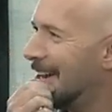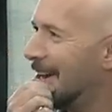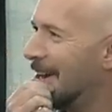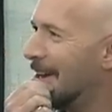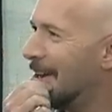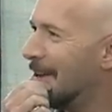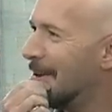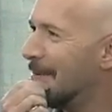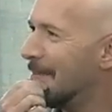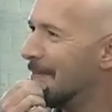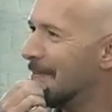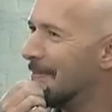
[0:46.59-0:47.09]

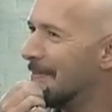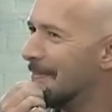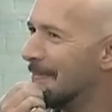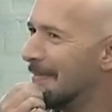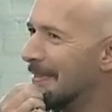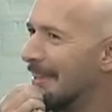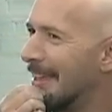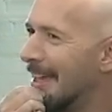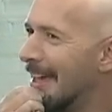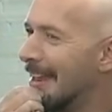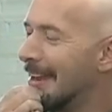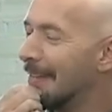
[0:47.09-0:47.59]
um,
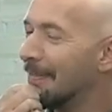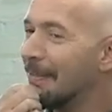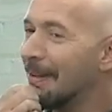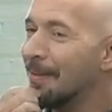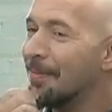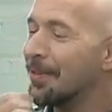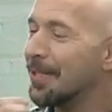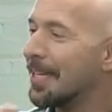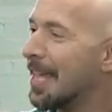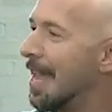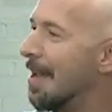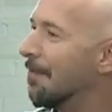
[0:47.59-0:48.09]
and if it
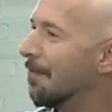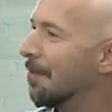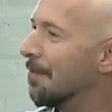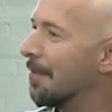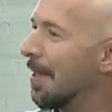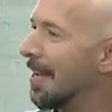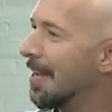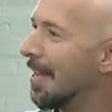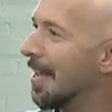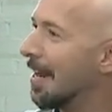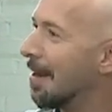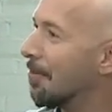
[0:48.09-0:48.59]
was came from
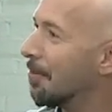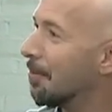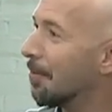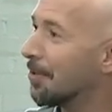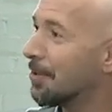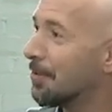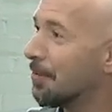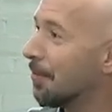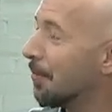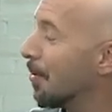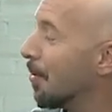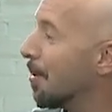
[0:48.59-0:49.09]
like, and I
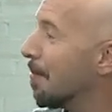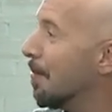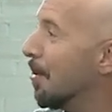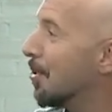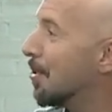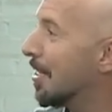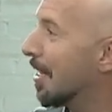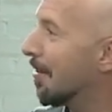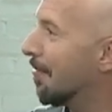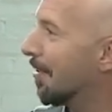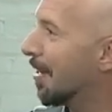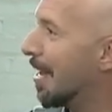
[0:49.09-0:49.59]
was hearing
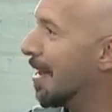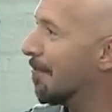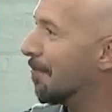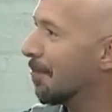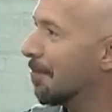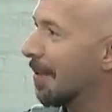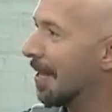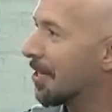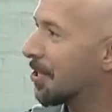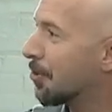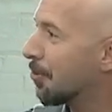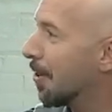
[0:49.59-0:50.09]
music, if it came
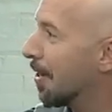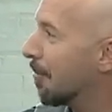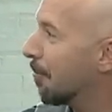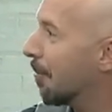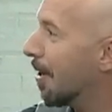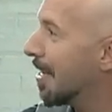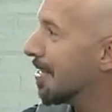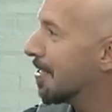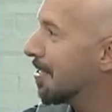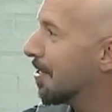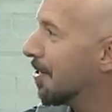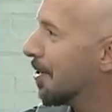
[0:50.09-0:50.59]
from like Trent
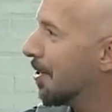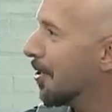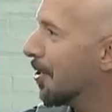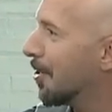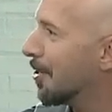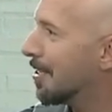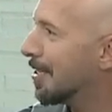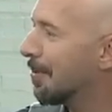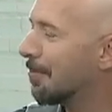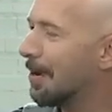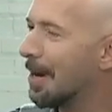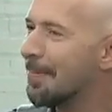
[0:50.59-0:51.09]
Reznor
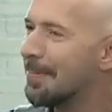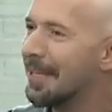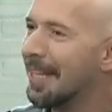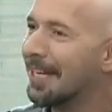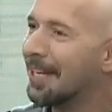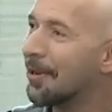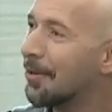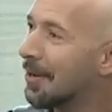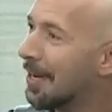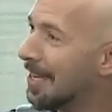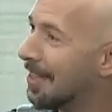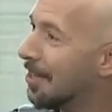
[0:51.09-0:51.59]
or someone, I'd be
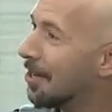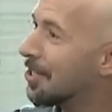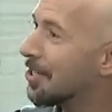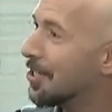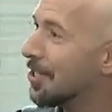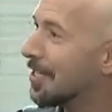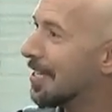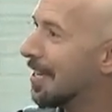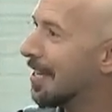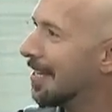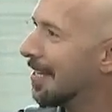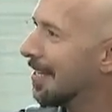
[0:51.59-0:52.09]
like, okay, that's
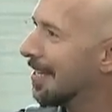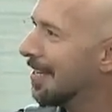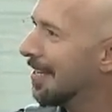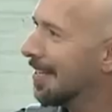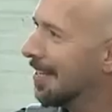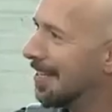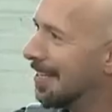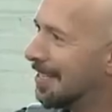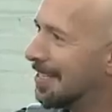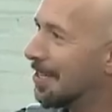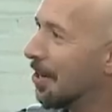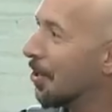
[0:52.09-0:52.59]
just that
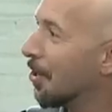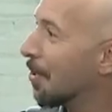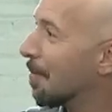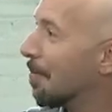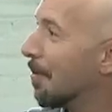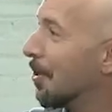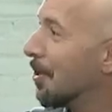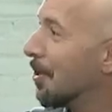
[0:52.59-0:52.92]
dark